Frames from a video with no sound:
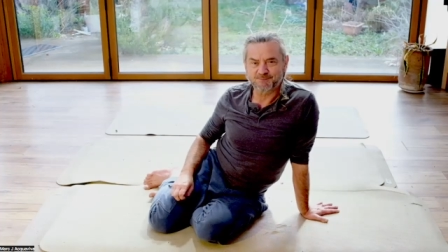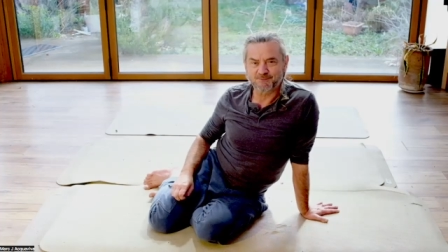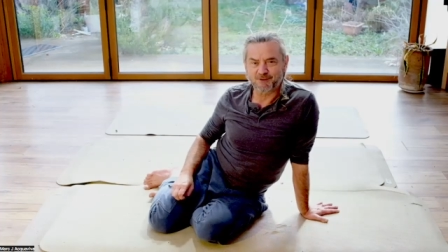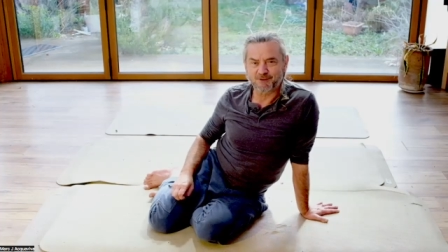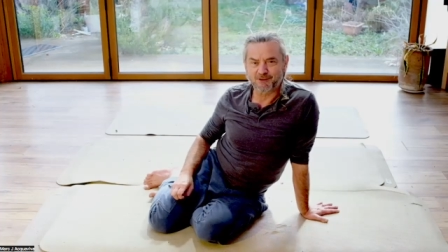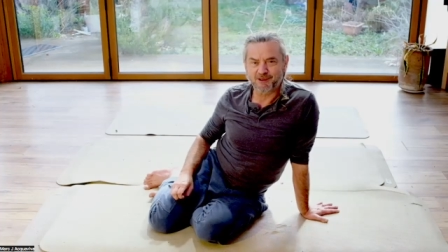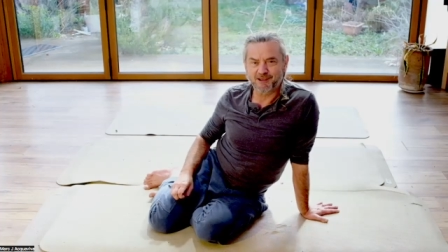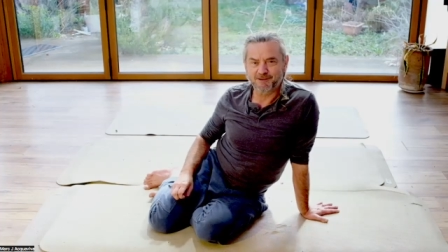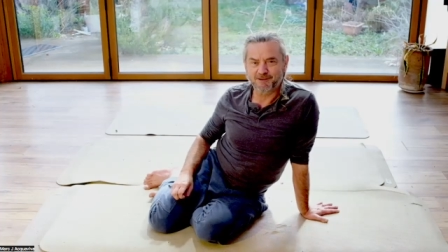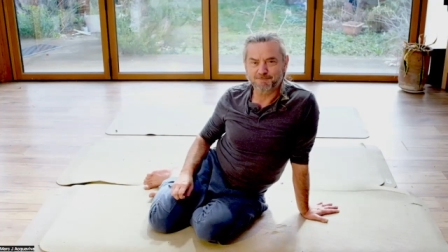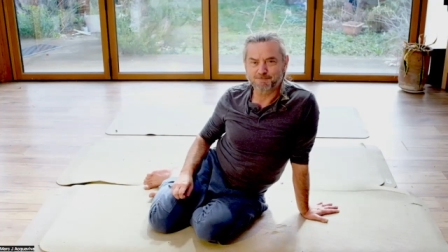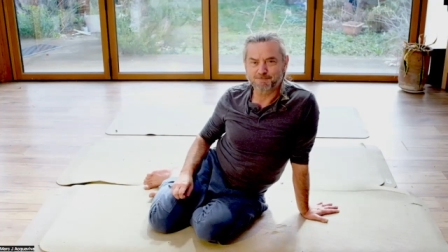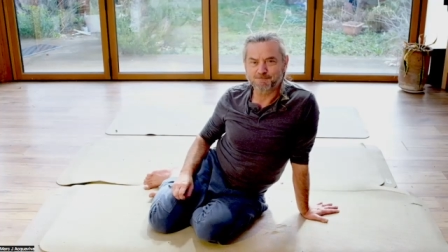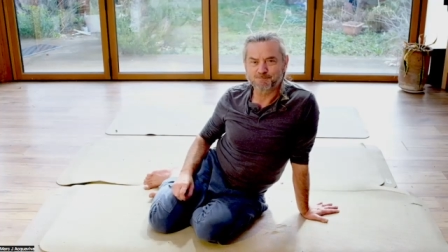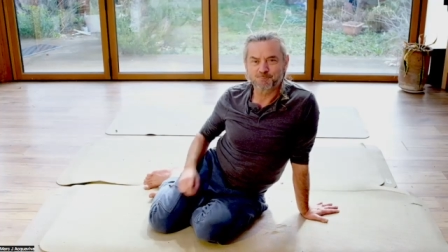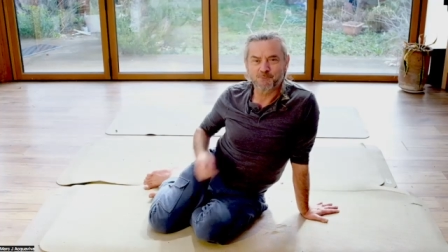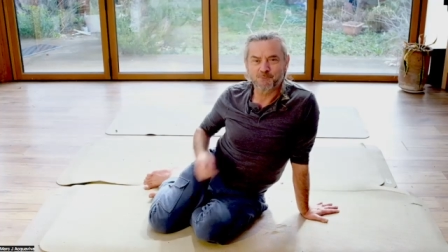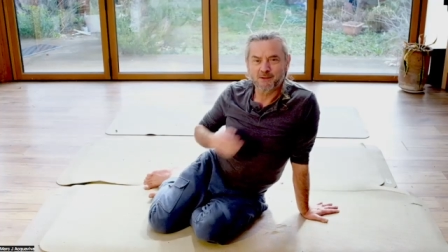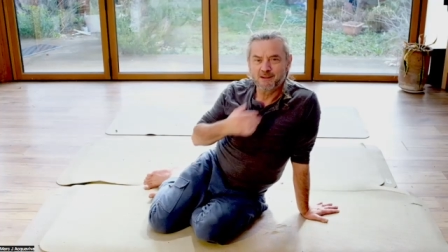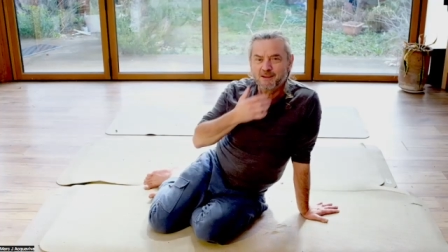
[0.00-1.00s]
Okay?
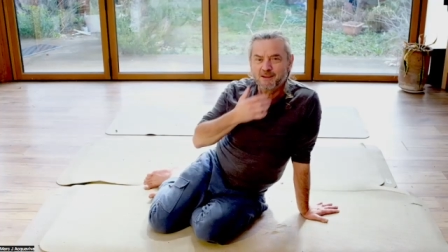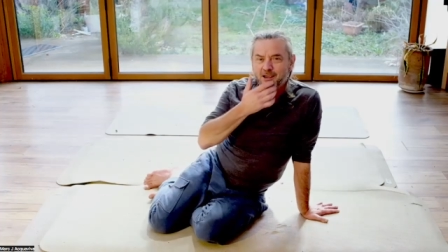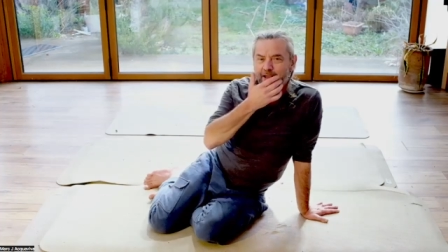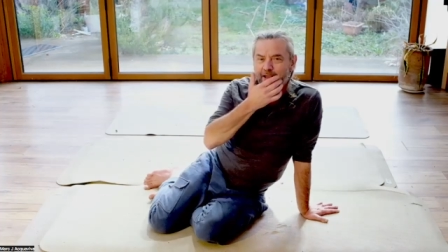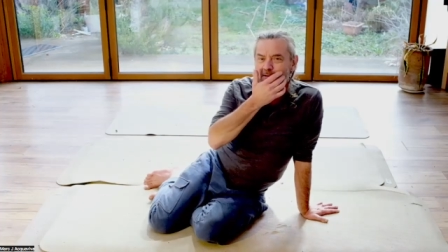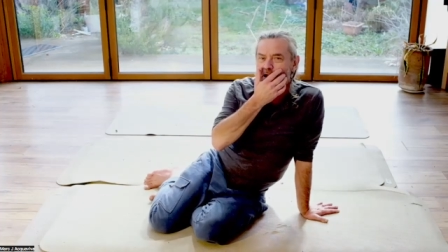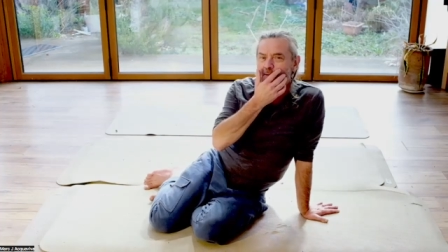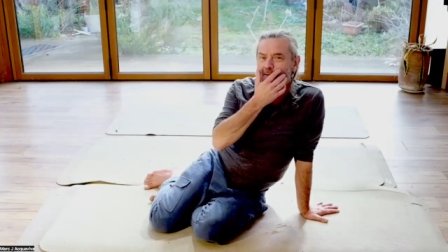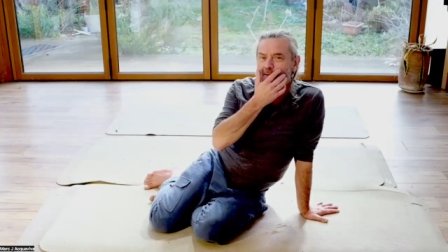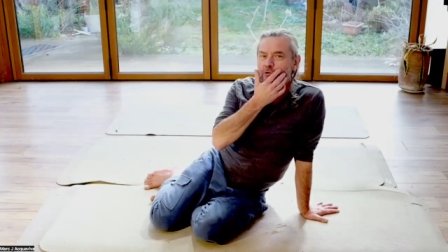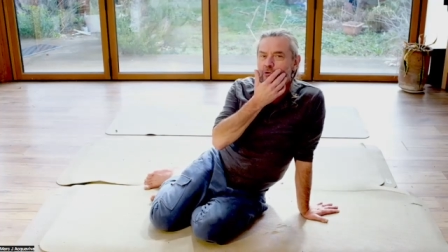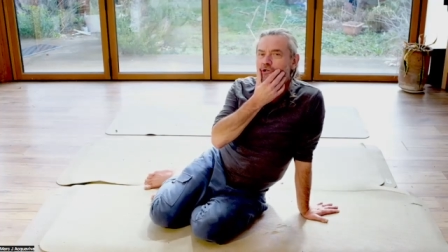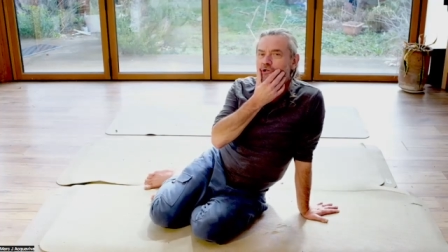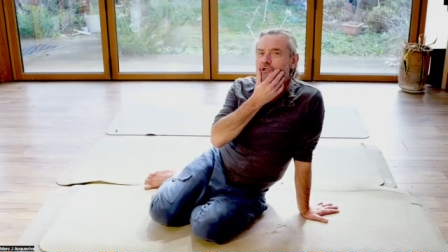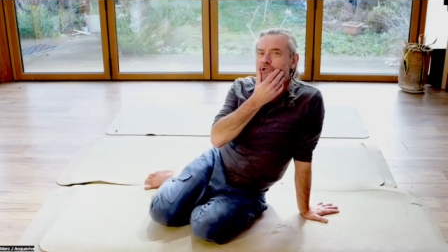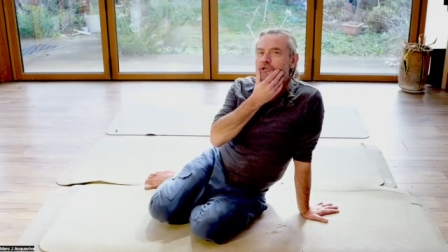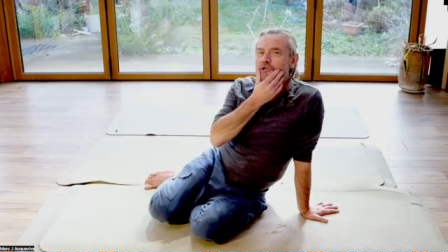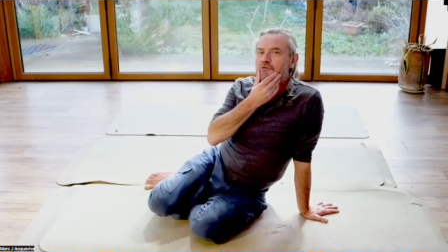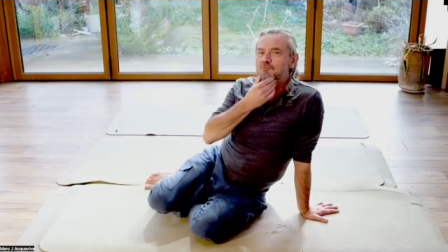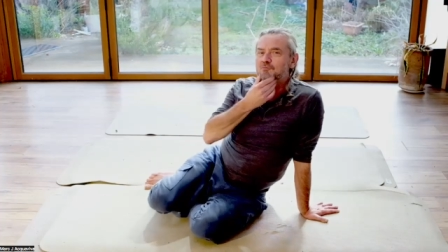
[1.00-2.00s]
And I'm not going
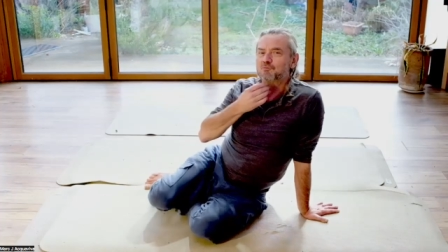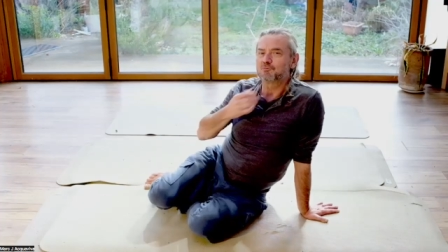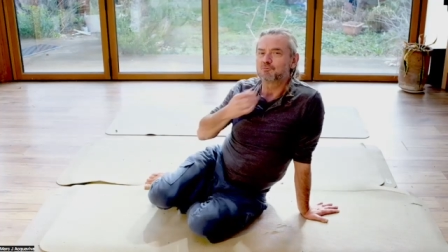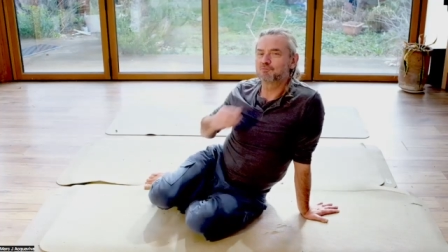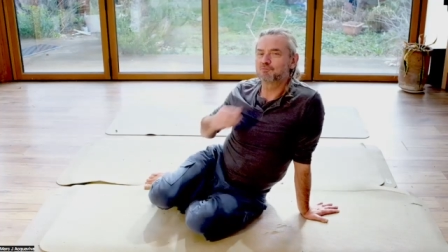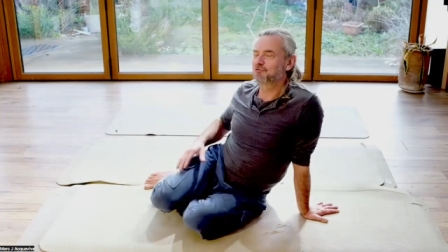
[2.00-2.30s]
to